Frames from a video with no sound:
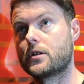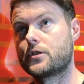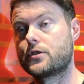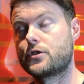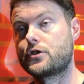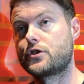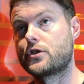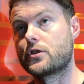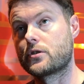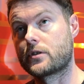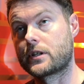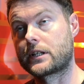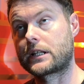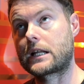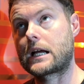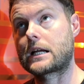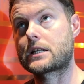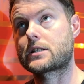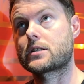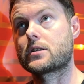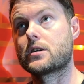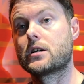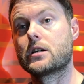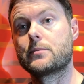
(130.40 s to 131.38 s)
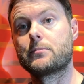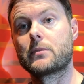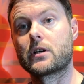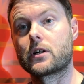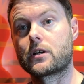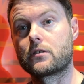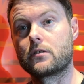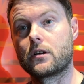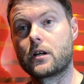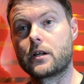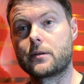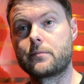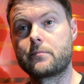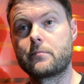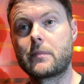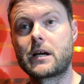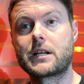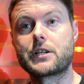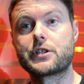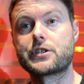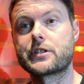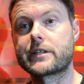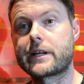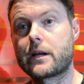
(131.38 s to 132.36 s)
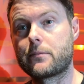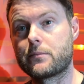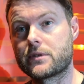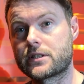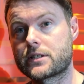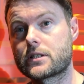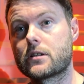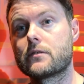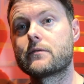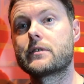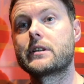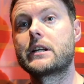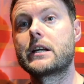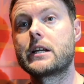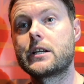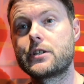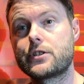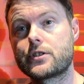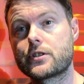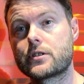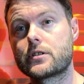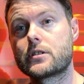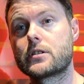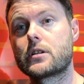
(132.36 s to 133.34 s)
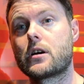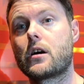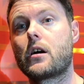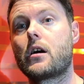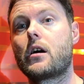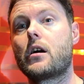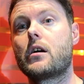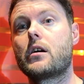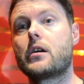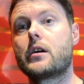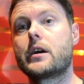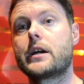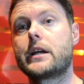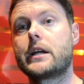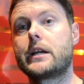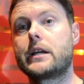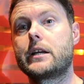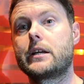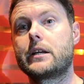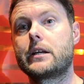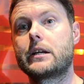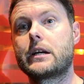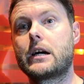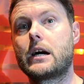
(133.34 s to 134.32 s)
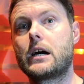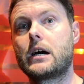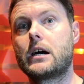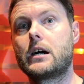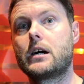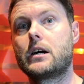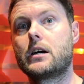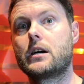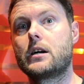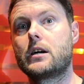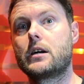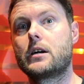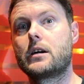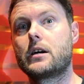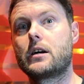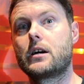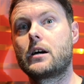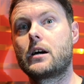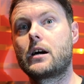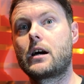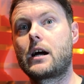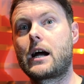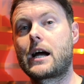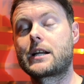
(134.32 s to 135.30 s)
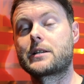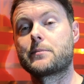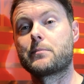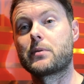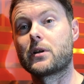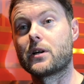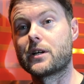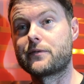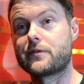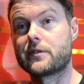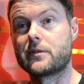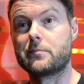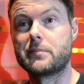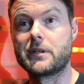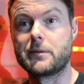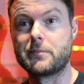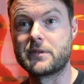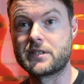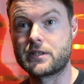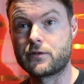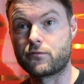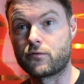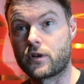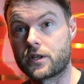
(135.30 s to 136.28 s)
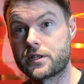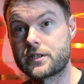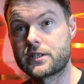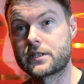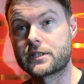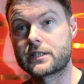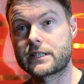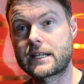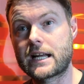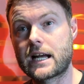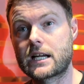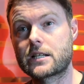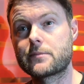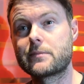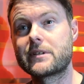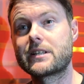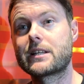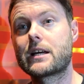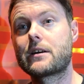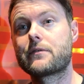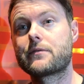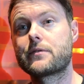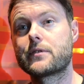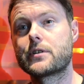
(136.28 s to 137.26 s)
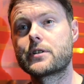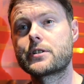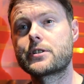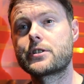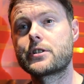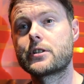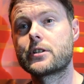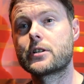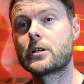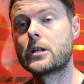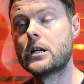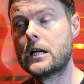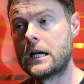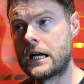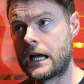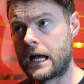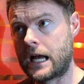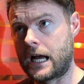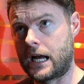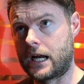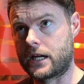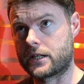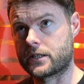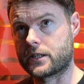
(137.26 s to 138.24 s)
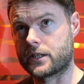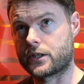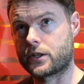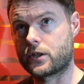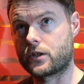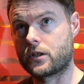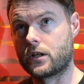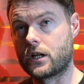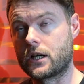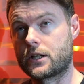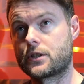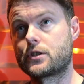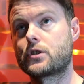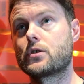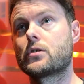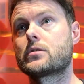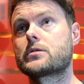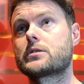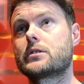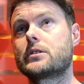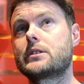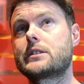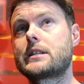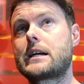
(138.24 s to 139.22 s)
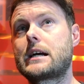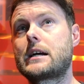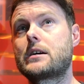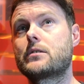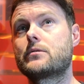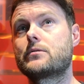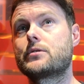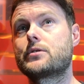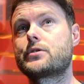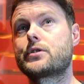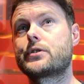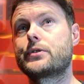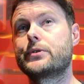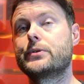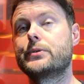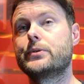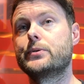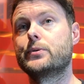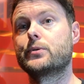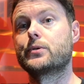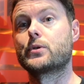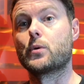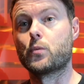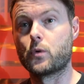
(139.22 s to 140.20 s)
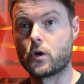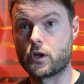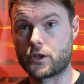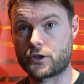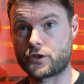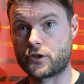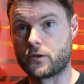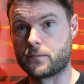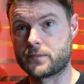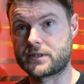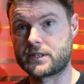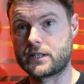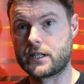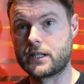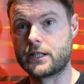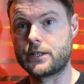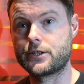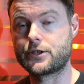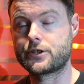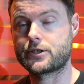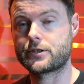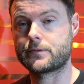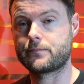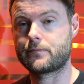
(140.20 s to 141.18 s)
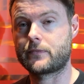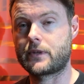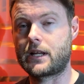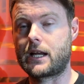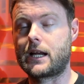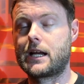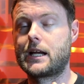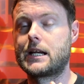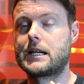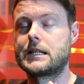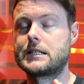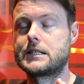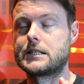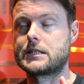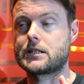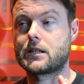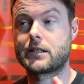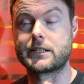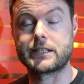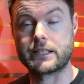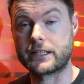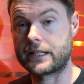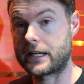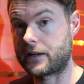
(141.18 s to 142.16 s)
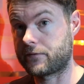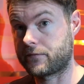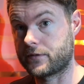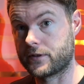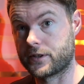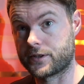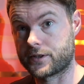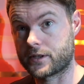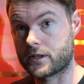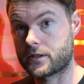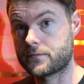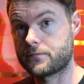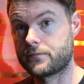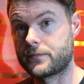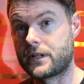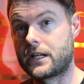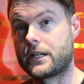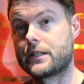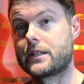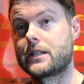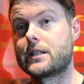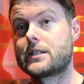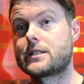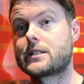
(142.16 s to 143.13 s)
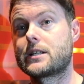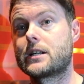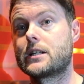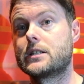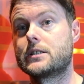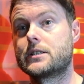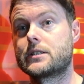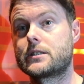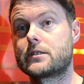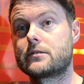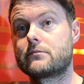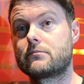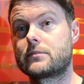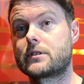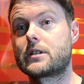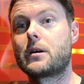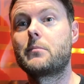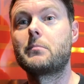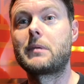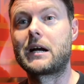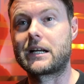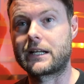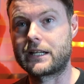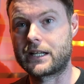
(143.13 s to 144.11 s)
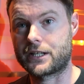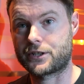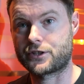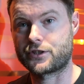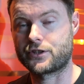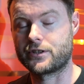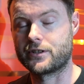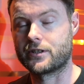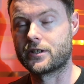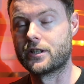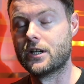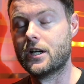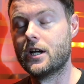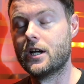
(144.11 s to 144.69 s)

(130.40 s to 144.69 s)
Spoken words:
During that time, I'd managed to get myself an agent. I had applied for the BBC Writers Academy that first year, and I had gotten down to the workshop stage, and I didn't get further, and they said, come back next year,